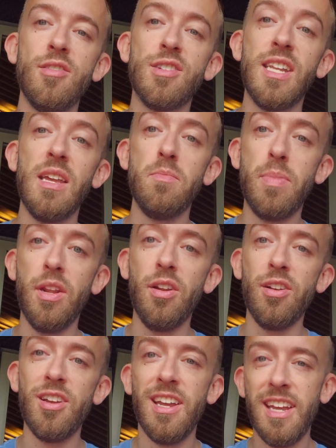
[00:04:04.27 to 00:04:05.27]
or stay
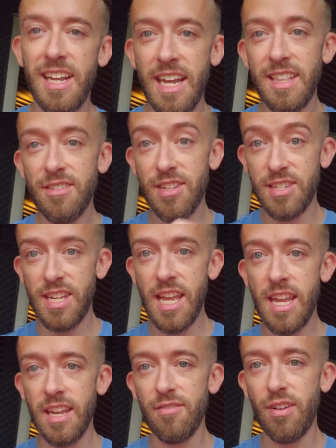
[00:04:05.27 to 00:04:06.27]
bitter. And there's a
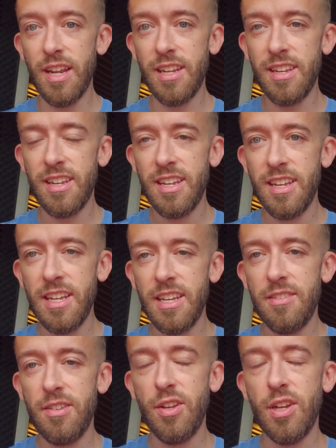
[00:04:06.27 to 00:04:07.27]
saying, right?
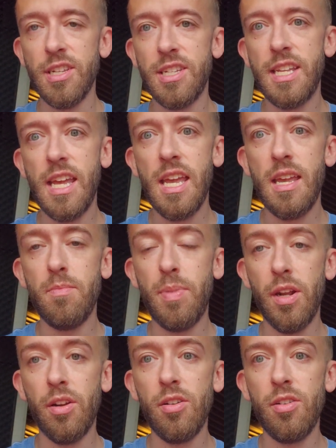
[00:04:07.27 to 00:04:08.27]
You could stay
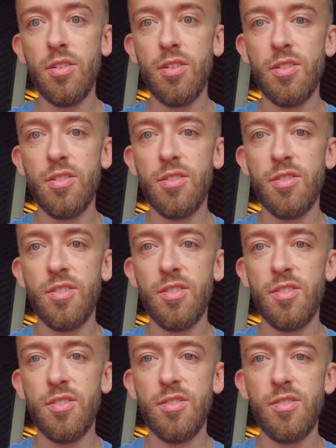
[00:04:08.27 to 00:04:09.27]
bitter,
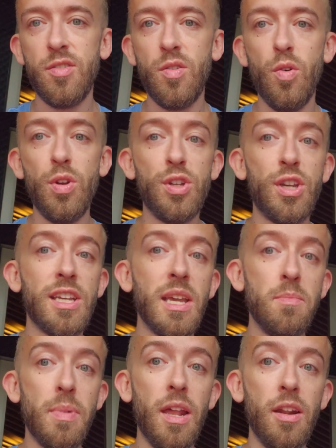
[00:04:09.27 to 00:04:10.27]
or you could
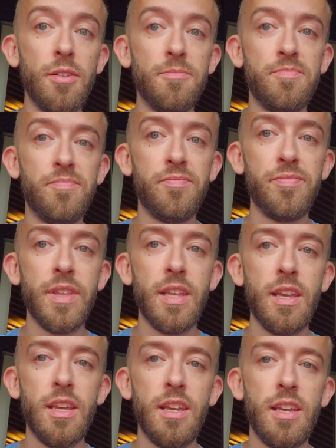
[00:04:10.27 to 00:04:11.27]
get better.
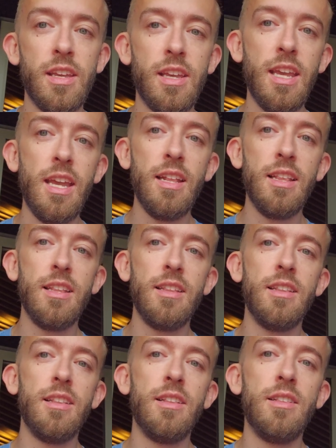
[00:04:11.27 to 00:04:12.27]
And
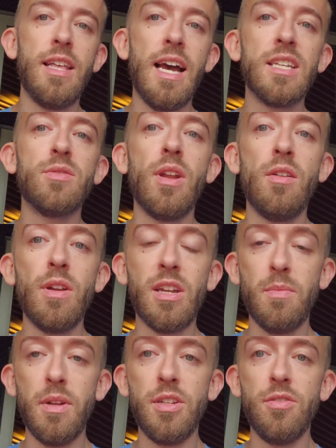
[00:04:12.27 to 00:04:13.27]
that's what I
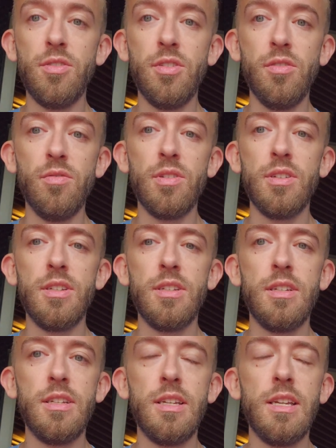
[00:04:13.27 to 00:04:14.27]
recommend you do,
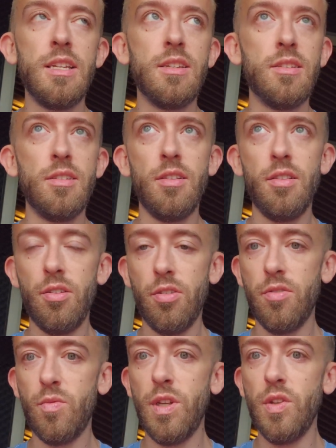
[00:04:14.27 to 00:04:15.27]
is
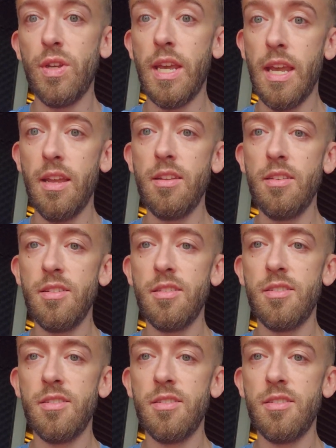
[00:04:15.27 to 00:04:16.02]
learn what you can